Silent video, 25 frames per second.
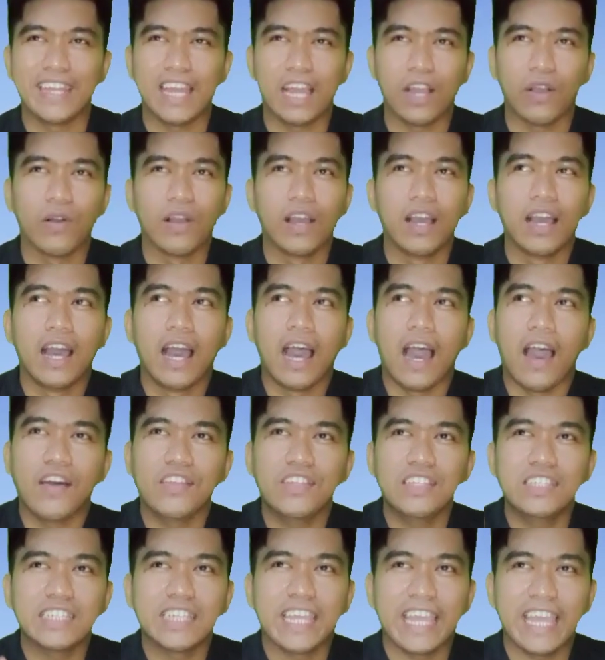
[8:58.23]
now
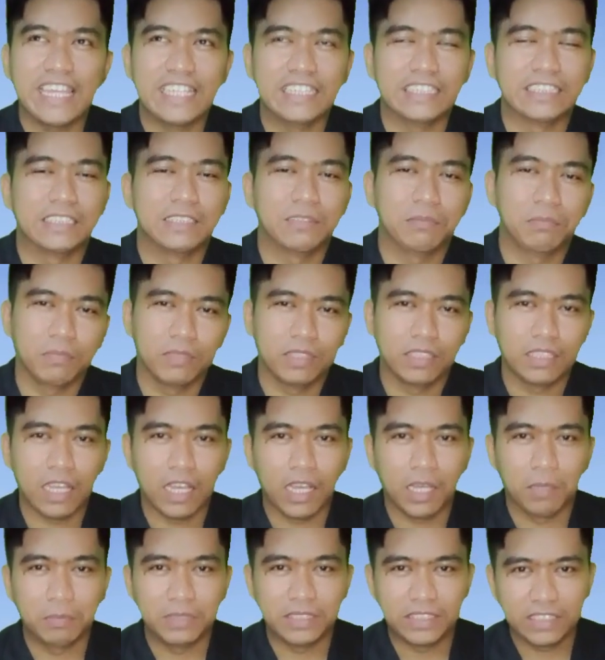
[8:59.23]
other case
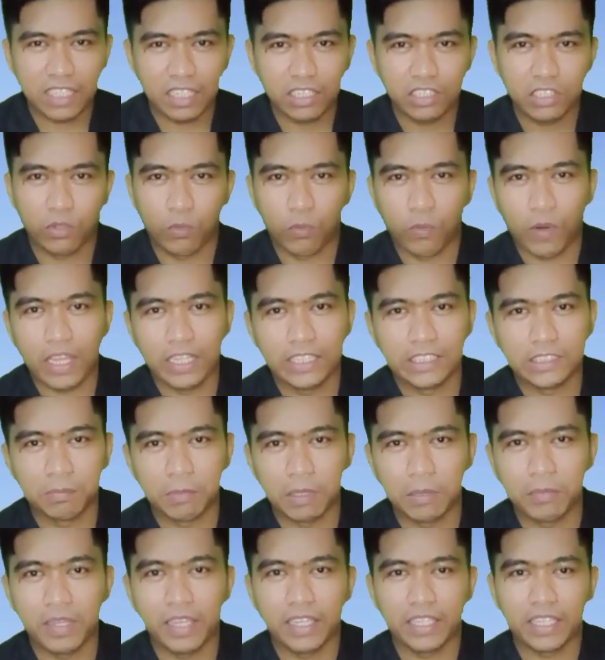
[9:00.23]
beside the rice,
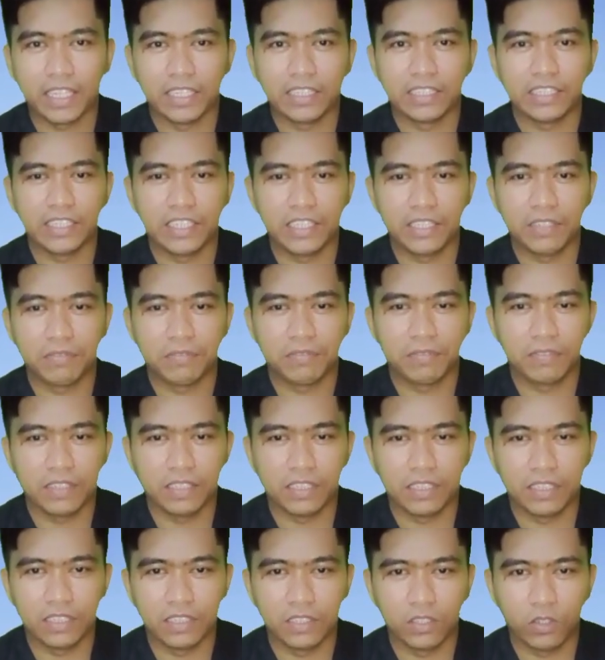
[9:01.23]
maybe I can give
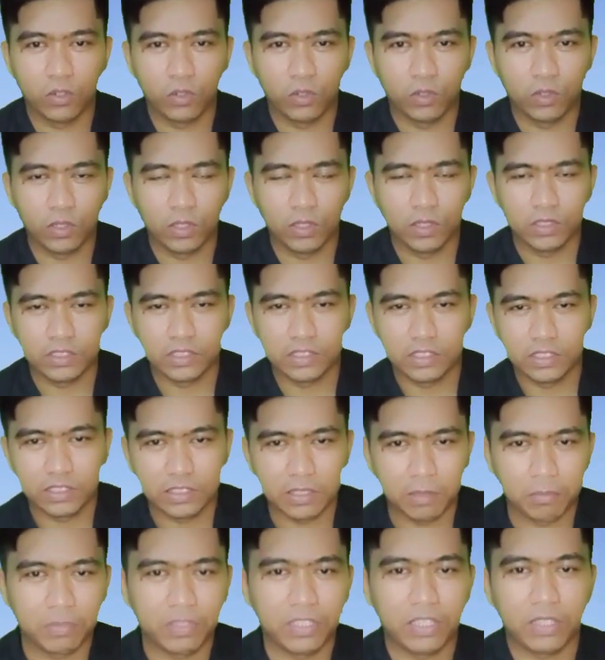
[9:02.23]
or
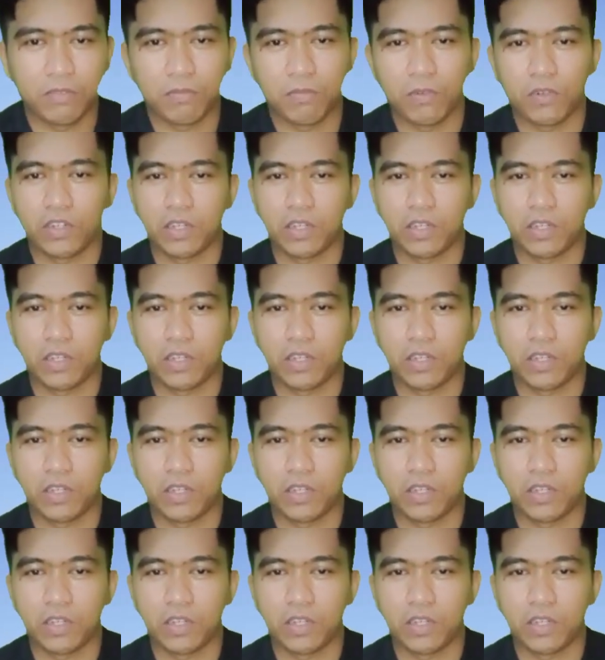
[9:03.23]
something for